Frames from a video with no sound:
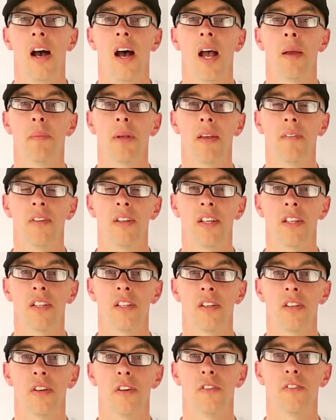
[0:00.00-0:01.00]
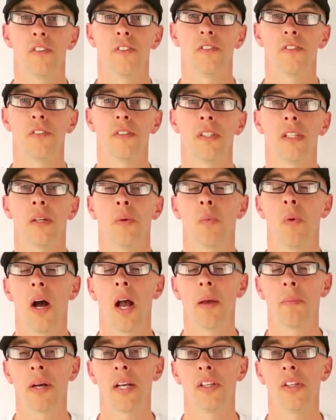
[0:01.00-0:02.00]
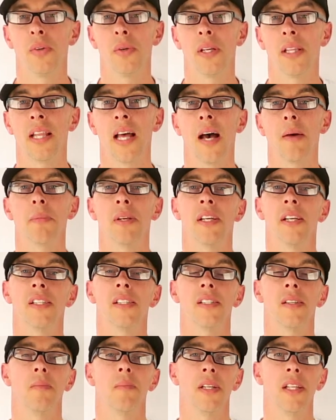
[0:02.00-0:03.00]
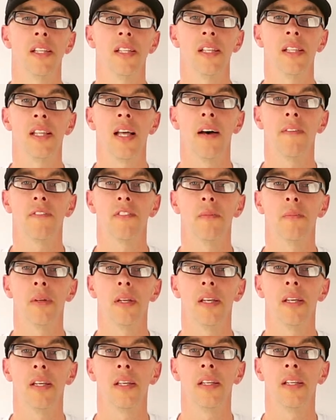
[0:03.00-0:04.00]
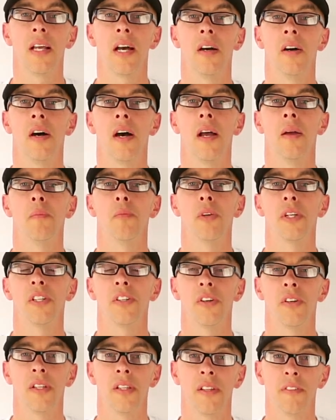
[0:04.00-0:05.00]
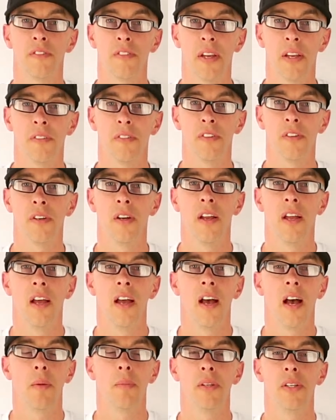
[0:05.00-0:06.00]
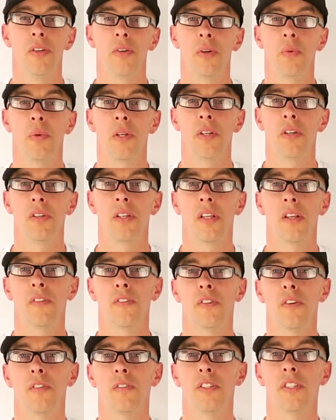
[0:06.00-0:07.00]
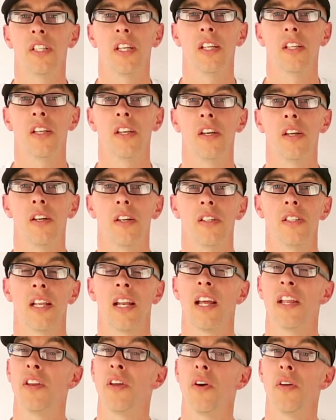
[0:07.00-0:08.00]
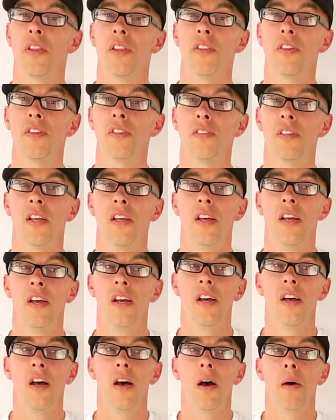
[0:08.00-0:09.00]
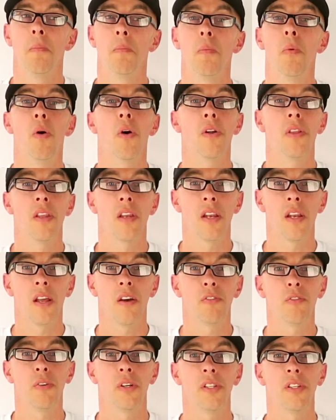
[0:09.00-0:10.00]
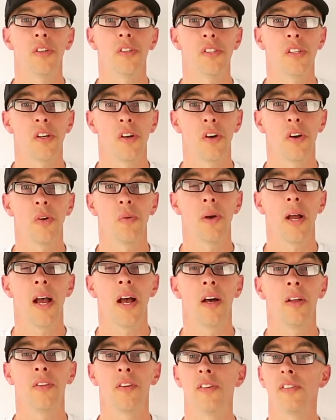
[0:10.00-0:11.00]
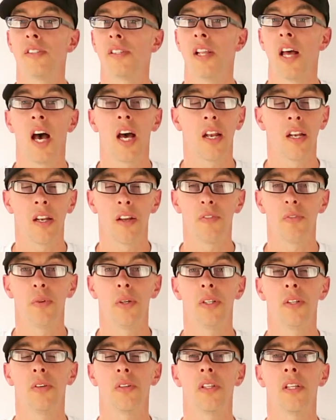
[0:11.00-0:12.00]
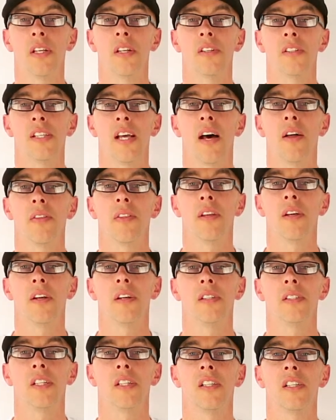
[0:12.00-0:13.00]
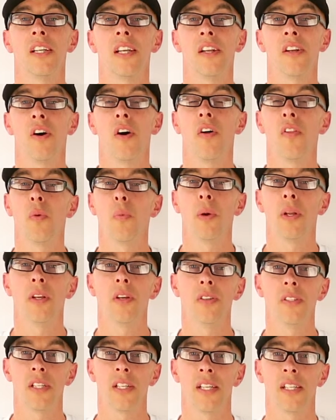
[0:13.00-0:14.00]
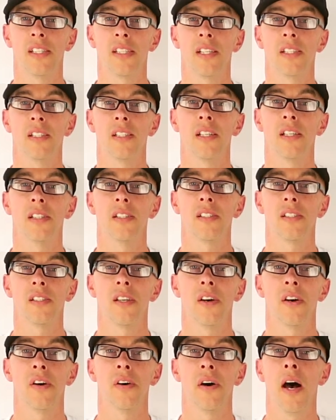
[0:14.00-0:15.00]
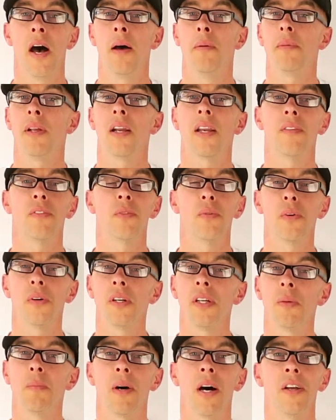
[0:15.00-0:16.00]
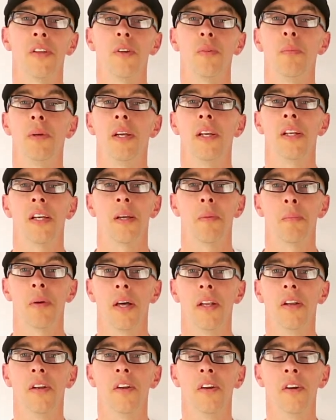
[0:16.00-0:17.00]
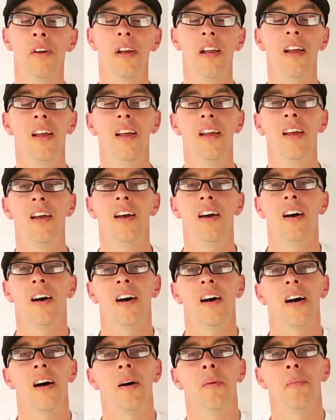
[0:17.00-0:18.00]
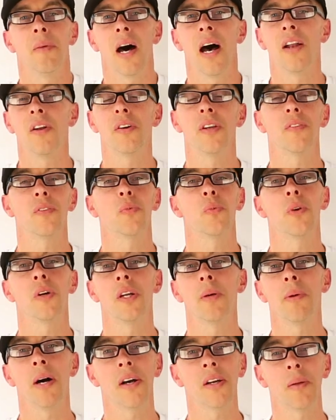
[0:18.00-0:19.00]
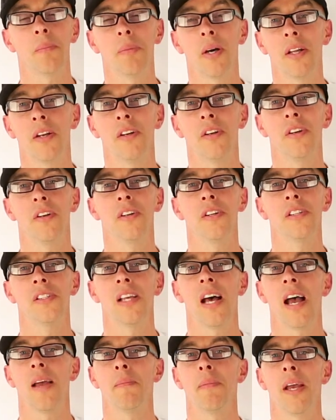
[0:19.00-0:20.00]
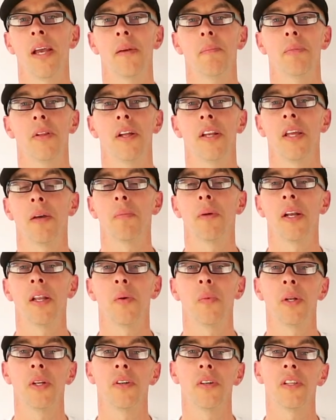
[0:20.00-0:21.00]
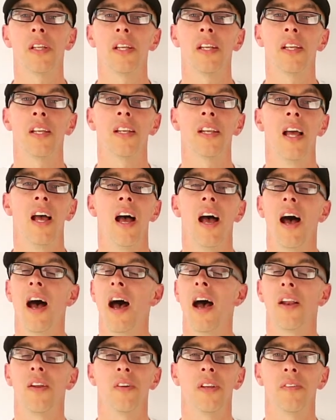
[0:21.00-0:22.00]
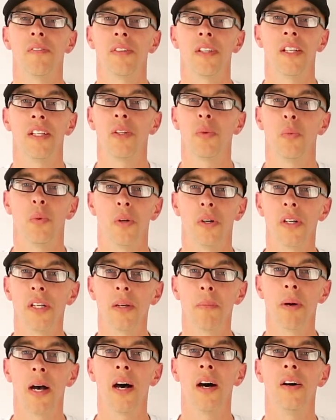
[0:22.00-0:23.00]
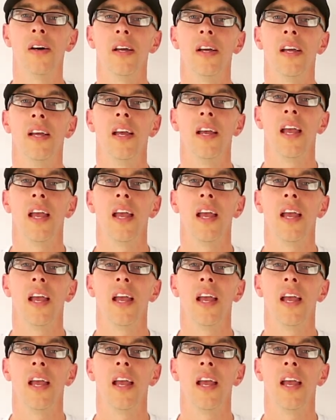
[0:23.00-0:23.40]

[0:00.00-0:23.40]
I'm giving it to you for free. And why am I doing that? Because somebody did that for me and now I'm returning the favor. I've been doing window cleaning for over 10 years and I know that there's more than enough windows to go around. There's not enough window cleaners out there to clean all the windows in existence, so I'm not even worried about you being a competitor. Um, I don't even worry about competitors. I make plenty of money window cleaning. I don't even need to worry about